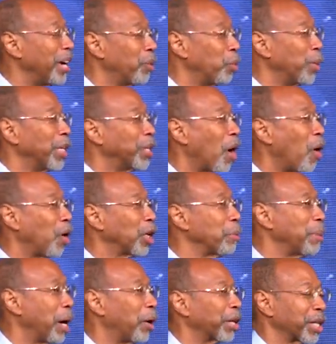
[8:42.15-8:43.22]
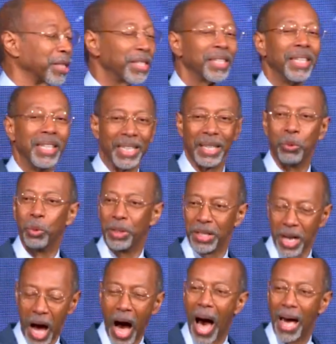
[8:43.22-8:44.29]
win All-America City. It would
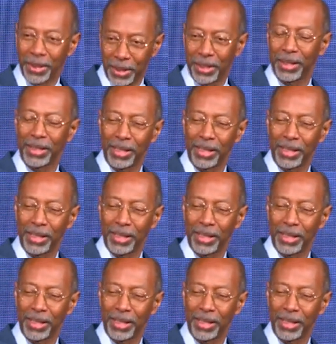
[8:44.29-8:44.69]
not.